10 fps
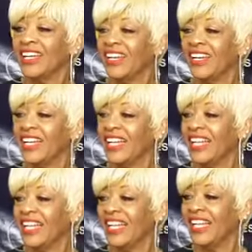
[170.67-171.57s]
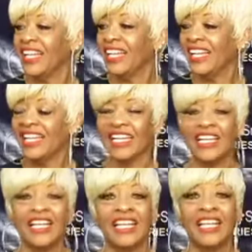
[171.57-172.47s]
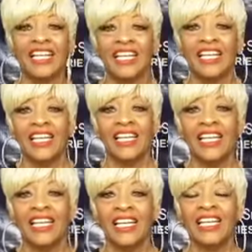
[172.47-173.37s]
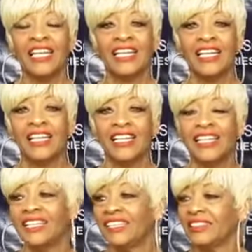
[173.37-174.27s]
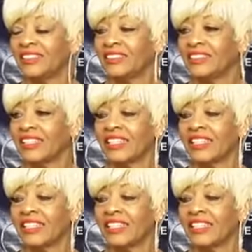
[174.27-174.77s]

[no speech]